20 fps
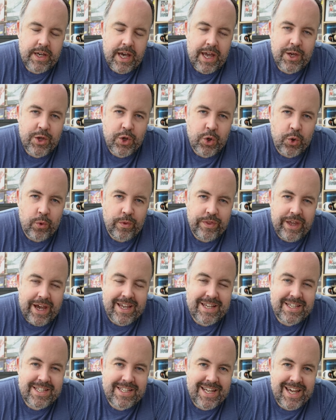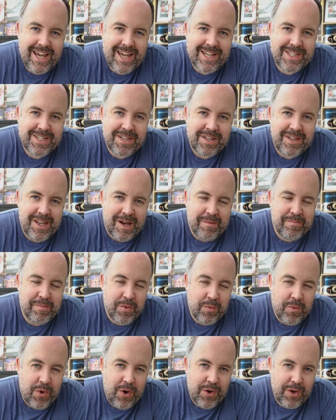Okay, cool. That is test
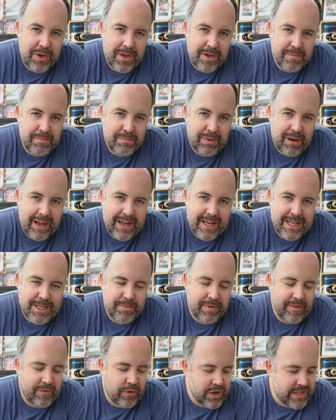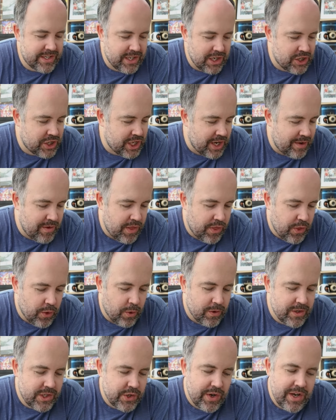number one complete. Before I start sharing
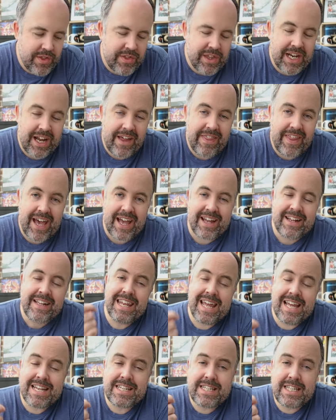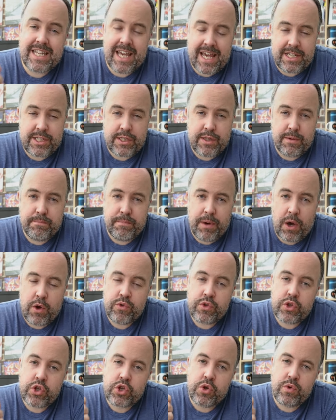thoughts or anything like that, let's test them
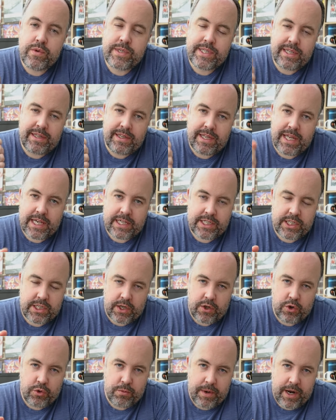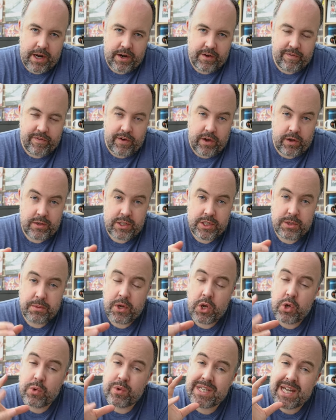both using the external microphone. So I'm
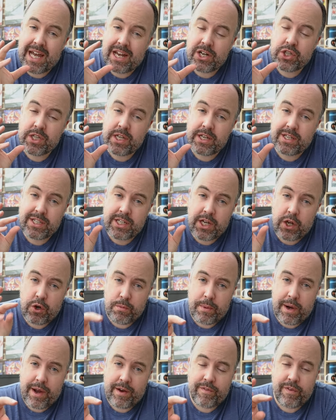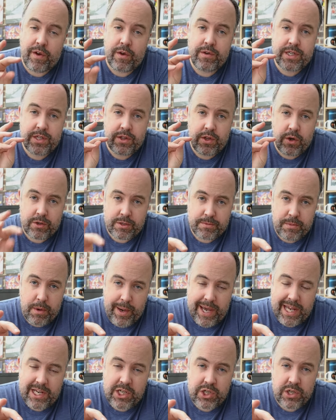going to attach the external microphone to the
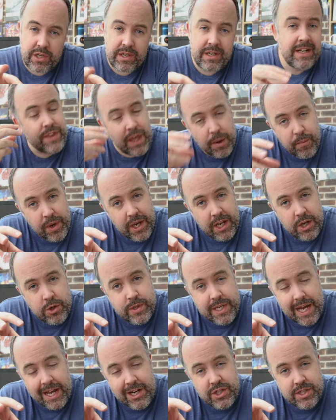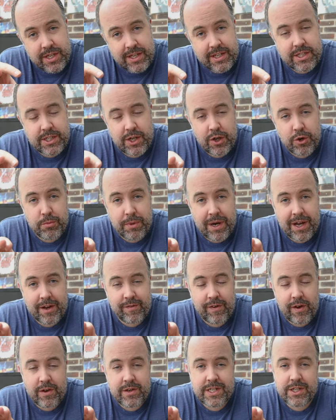Osmo Action. Then we're going to attach the external
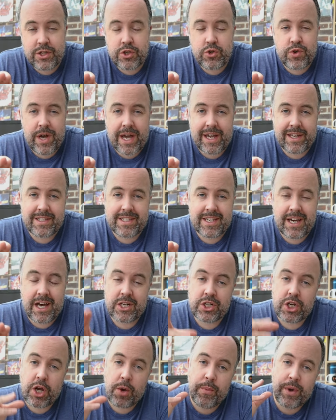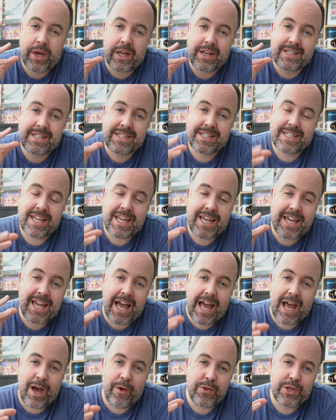microphone to the Dragon Touch, and we're going to see
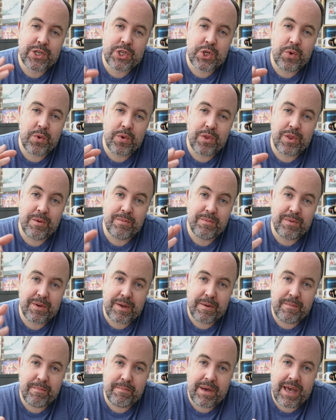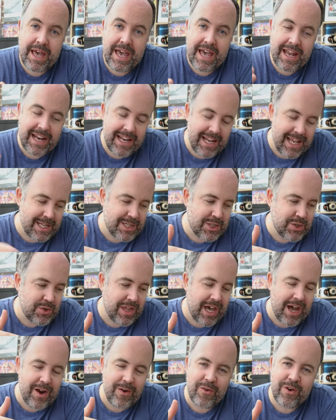how the two of them compare. Let's do
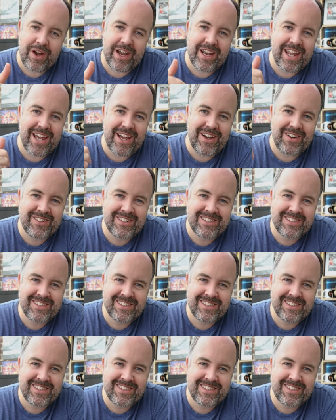that right now.